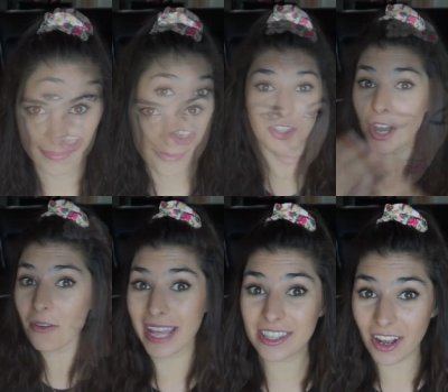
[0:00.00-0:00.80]
So
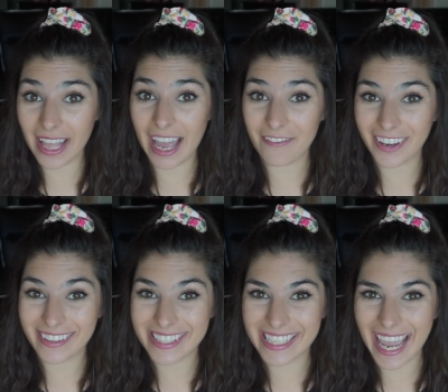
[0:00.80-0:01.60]
that's all I have for
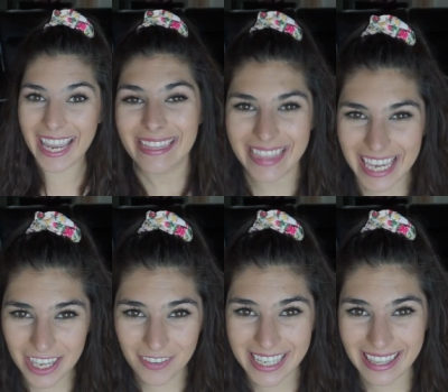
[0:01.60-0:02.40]
you today. Thank
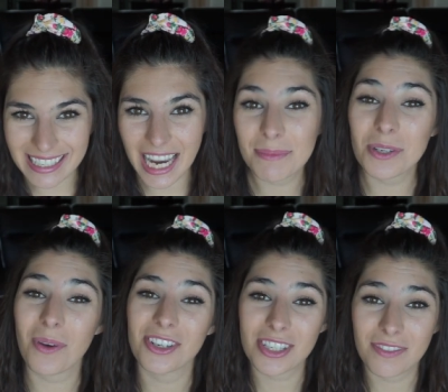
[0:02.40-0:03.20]
you for taking the time to
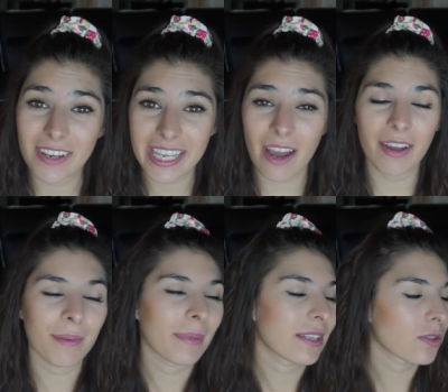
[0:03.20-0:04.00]
watch this video.
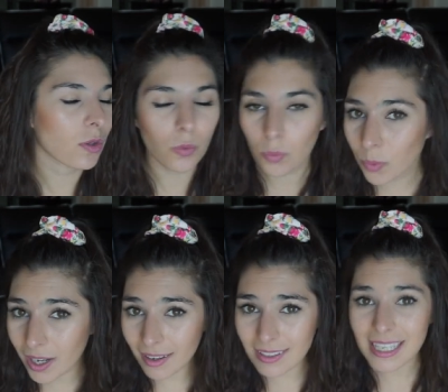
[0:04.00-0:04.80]
It means the
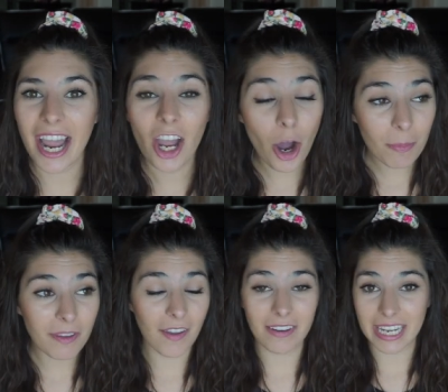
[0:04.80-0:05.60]
world. I hope you
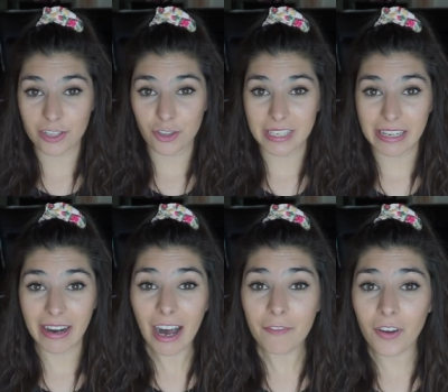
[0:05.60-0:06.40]
found it interesting or
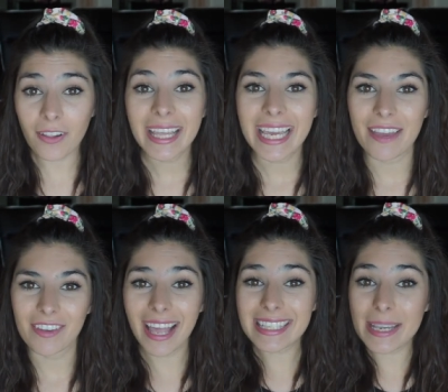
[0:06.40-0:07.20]
helpful. If you
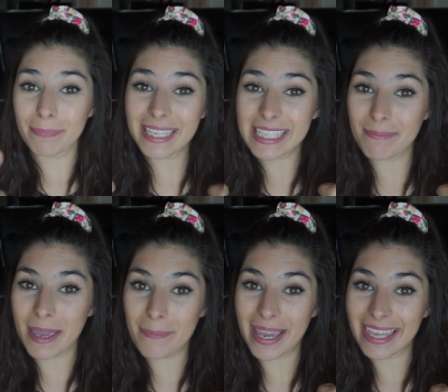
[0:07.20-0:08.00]
liked it, please give me
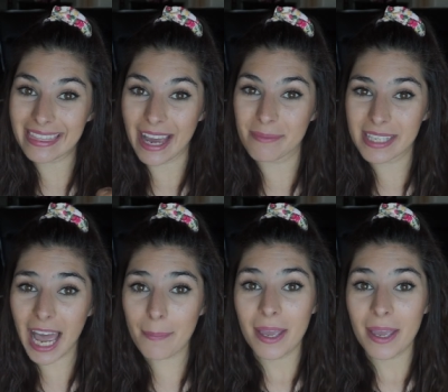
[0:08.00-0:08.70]
a big thumbs up.